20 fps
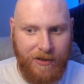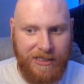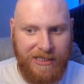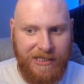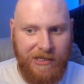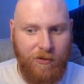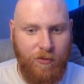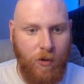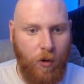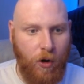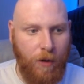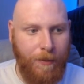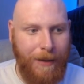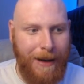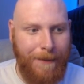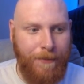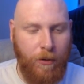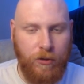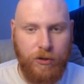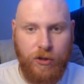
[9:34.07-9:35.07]
Still all
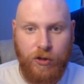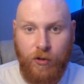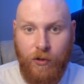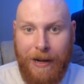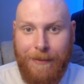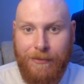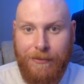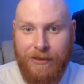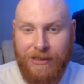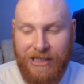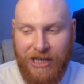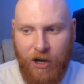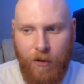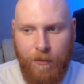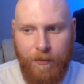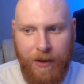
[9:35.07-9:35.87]
about Portugal and Brazil,